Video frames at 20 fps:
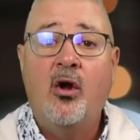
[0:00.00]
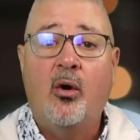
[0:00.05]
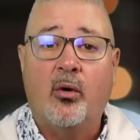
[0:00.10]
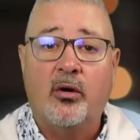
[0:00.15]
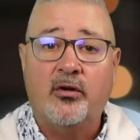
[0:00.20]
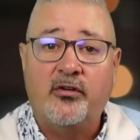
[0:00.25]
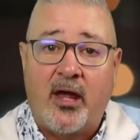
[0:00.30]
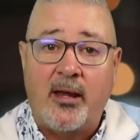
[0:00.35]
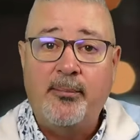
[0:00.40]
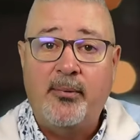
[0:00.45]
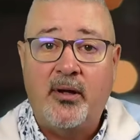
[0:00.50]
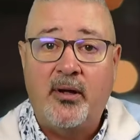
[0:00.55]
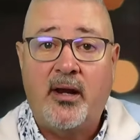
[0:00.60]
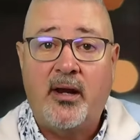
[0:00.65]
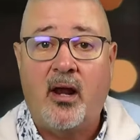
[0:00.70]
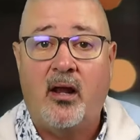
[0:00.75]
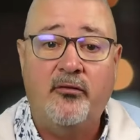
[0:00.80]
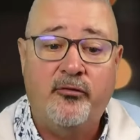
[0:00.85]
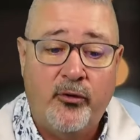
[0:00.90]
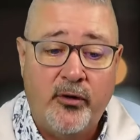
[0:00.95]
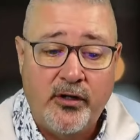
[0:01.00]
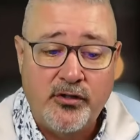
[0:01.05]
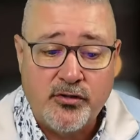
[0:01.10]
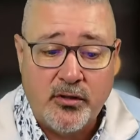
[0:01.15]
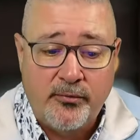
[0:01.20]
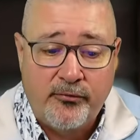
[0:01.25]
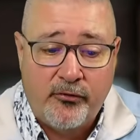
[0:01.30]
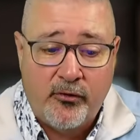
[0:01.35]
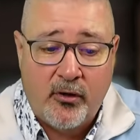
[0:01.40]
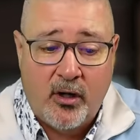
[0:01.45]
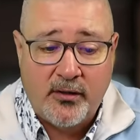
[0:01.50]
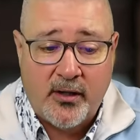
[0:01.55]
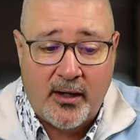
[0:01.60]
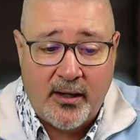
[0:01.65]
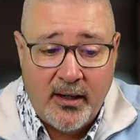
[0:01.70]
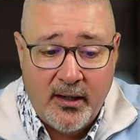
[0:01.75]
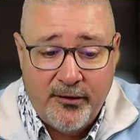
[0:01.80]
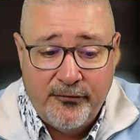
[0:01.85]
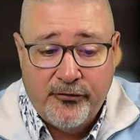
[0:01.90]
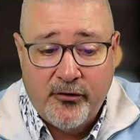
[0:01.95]
or type in
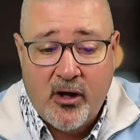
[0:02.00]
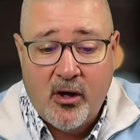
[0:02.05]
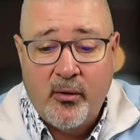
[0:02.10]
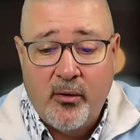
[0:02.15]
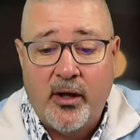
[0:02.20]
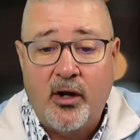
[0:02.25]
californiadreamforall.info